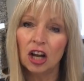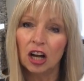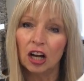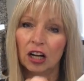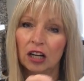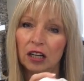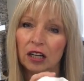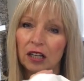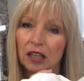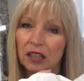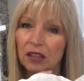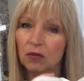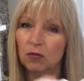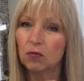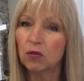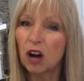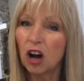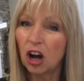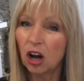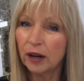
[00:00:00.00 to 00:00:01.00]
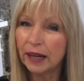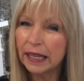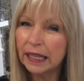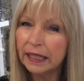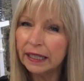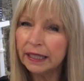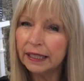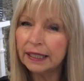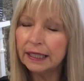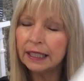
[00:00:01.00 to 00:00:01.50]
uh, raw
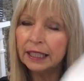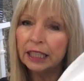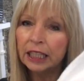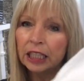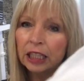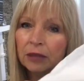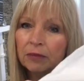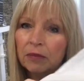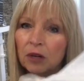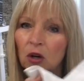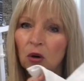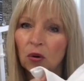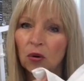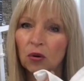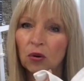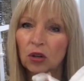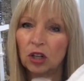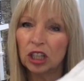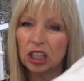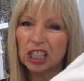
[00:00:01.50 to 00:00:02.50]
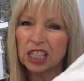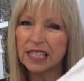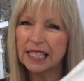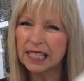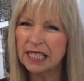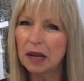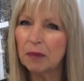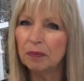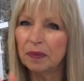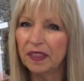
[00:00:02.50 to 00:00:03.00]
hem or
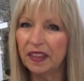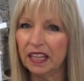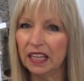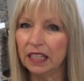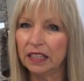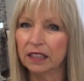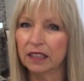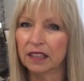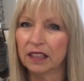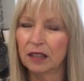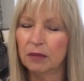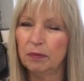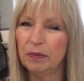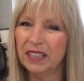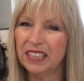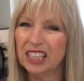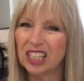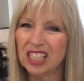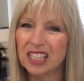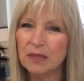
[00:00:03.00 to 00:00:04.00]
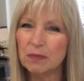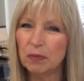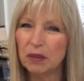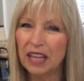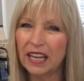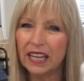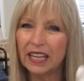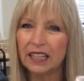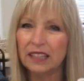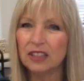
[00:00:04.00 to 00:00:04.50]
something, but just
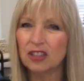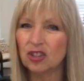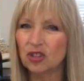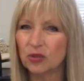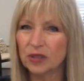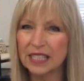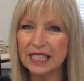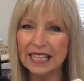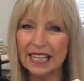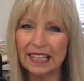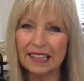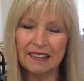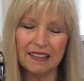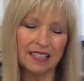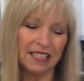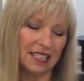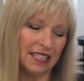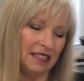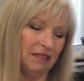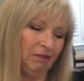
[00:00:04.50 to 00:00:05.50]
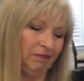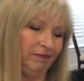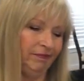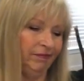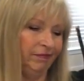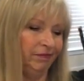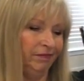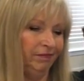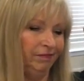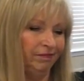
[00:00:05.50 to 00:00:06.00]
plain shorts like this,
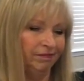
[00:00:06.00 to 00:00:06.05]
mm,